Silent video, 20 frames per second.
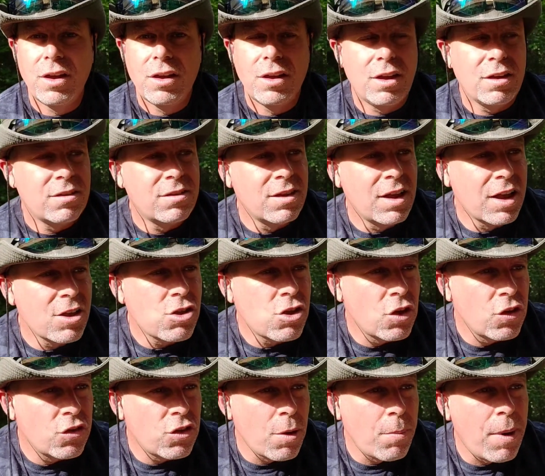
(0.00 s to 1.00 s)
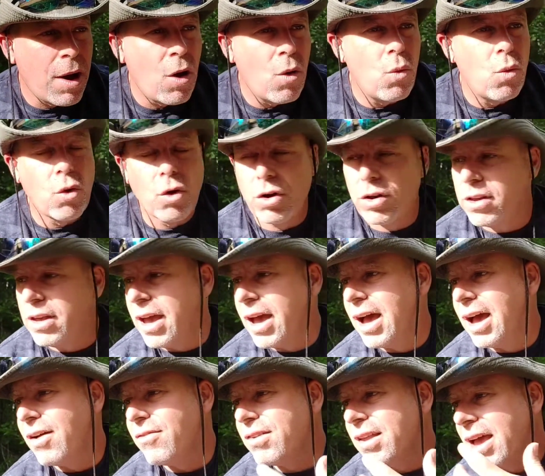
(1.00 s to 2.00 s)
It's not just about work. You
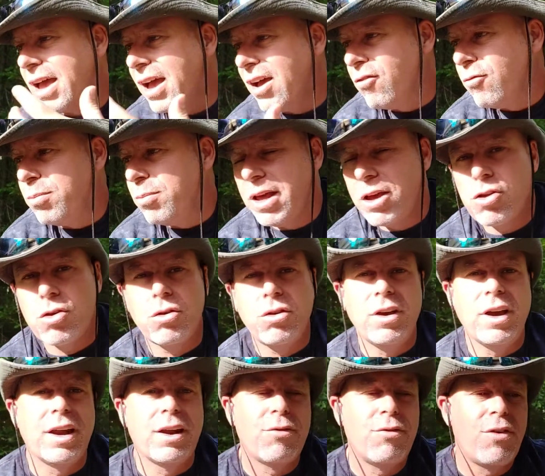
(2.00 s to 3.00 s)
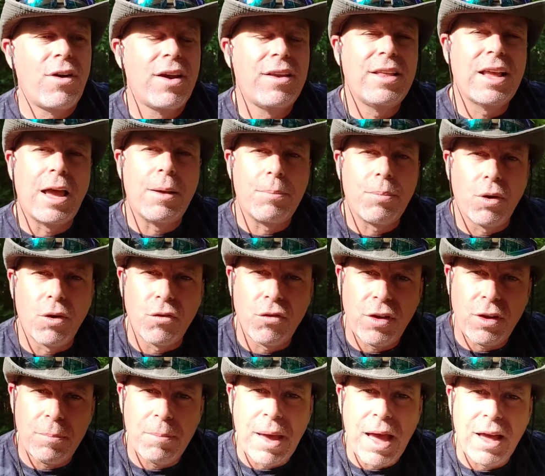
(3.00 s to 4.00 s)
have to have pleasure. You got to find that
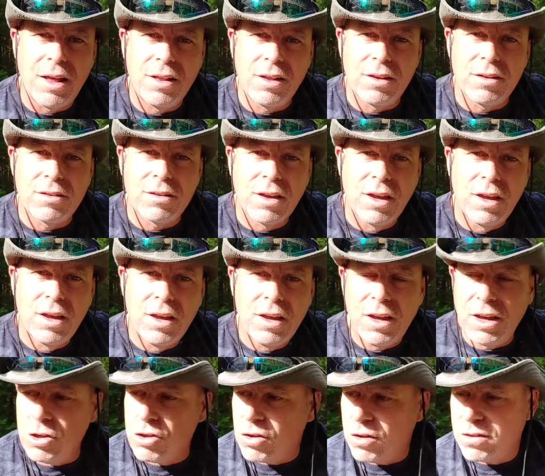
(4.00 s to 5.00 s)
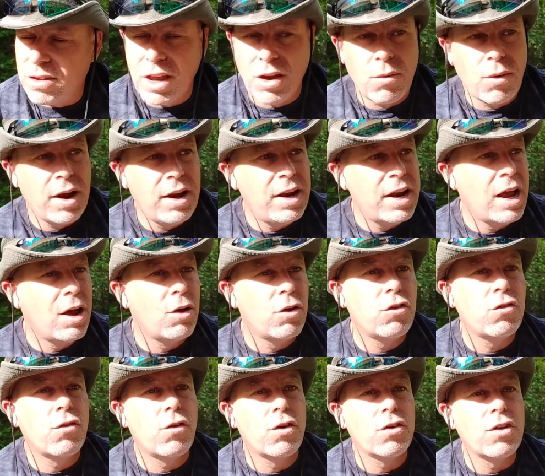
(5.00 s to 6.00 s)
perfect balance. It's just like right now
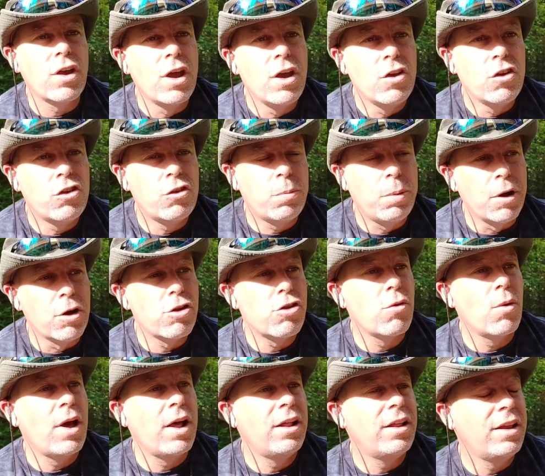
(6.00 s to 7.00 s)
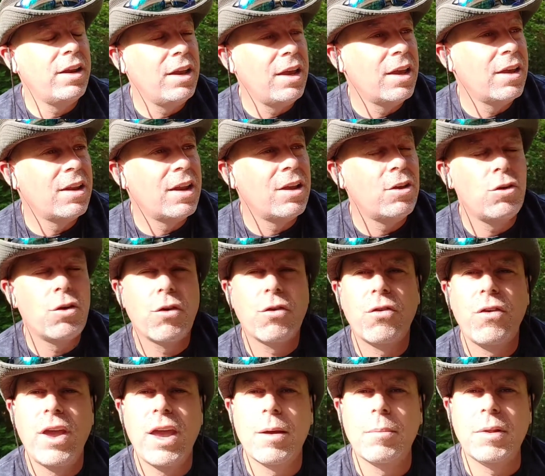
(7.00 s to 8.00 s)
as far as spirituality and then your
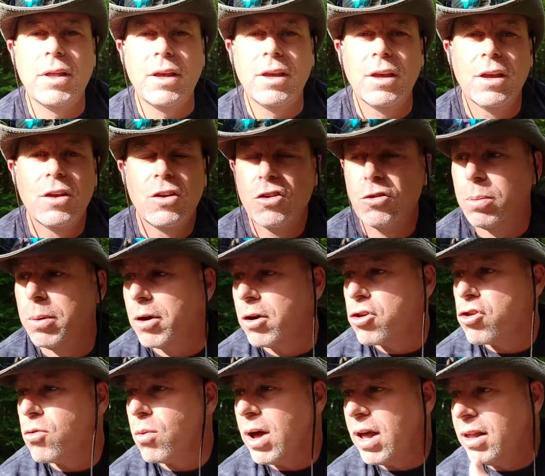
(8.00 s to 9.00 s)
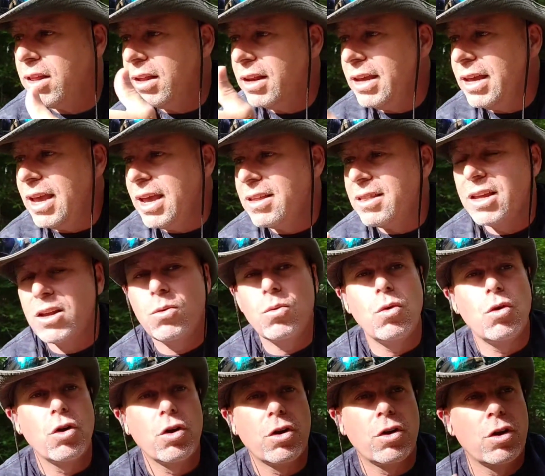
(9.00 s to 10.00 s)
family, spirituality and then
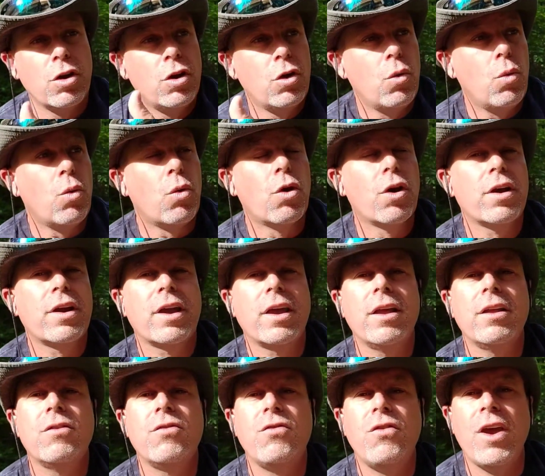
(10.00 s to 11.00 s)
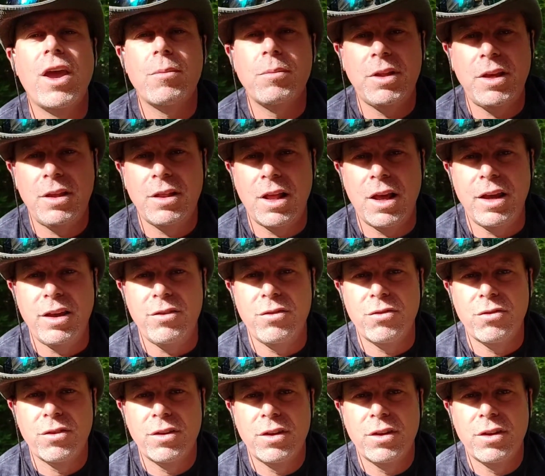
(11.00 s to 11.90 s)
work and family life.